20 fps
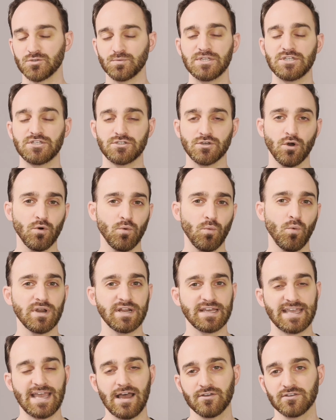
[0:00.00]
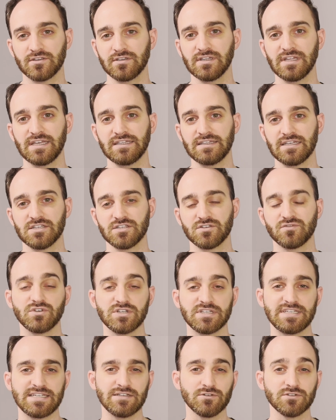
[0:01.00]
we don't want to calculate this for
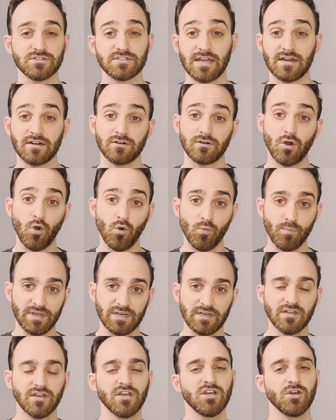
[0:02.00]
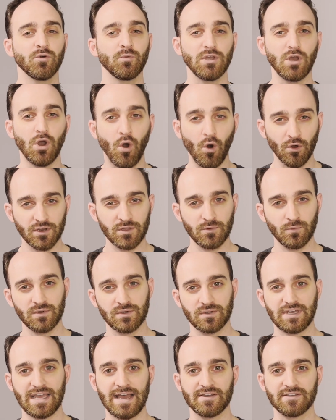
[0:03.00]
deals that are open. We only want
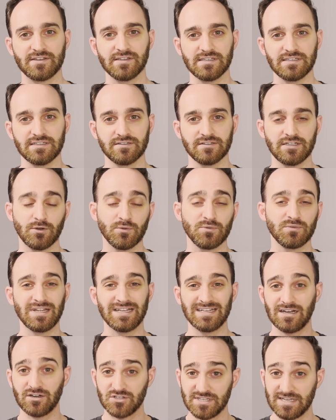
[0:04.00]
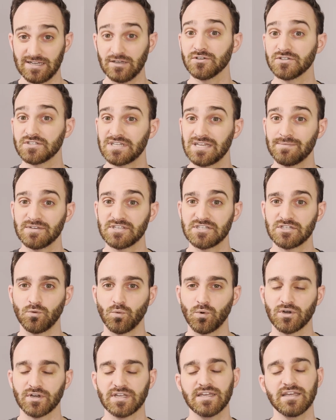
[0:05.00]
to calculate, you know, that our sales team is still
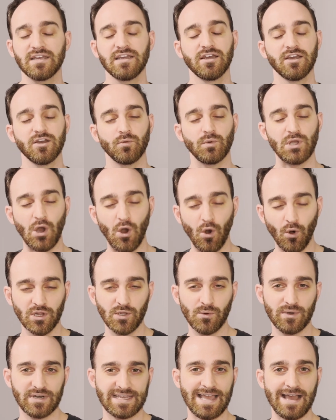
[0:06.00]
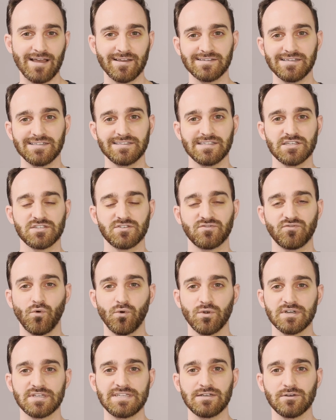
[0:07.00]
working. We only want to calculate this
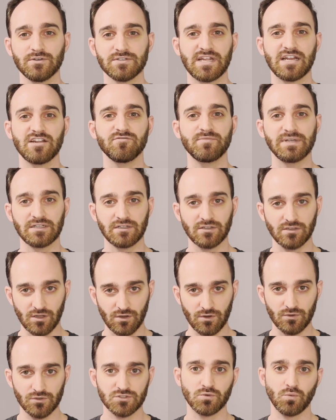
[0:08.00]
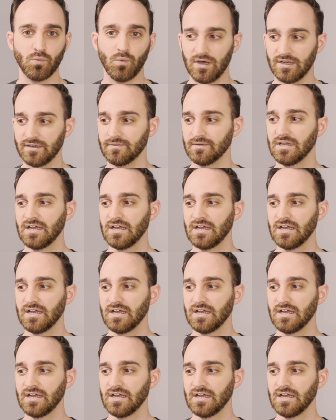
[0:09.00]
for deals that have been closed won.